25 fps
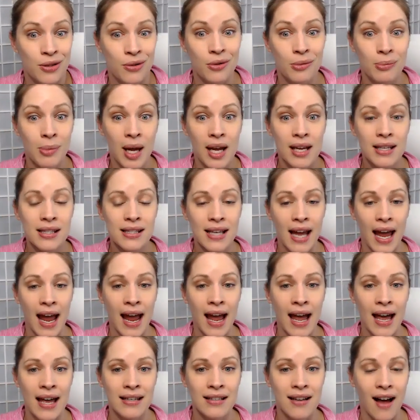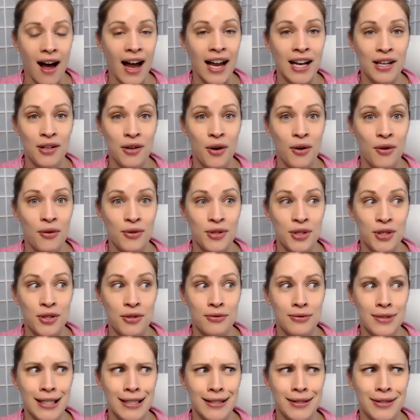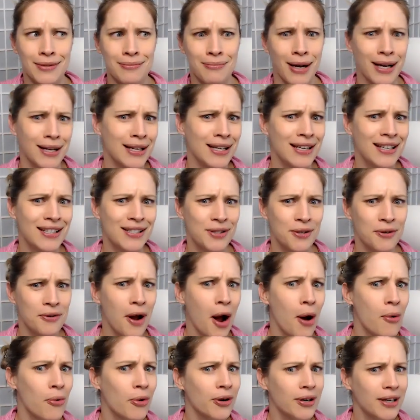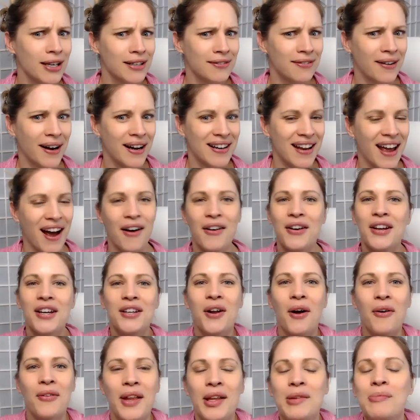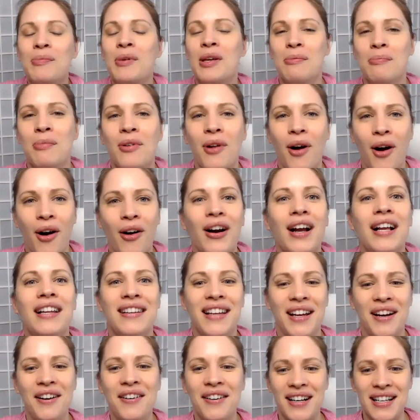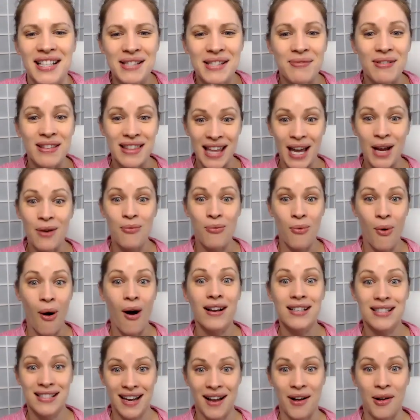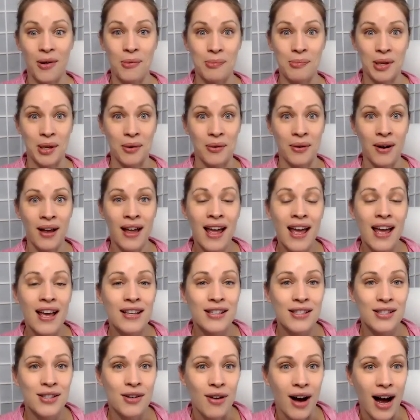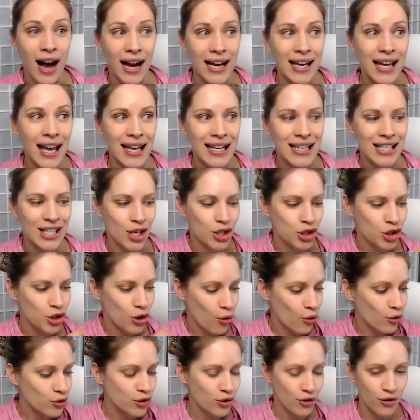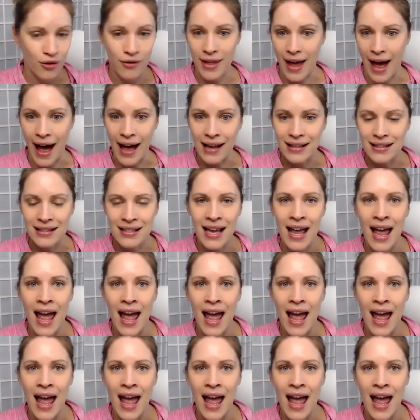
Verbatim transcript: toothpaste and I know you need the money because you're not working right now. You know, like people are hilarious, but they want to help you. So I had told her that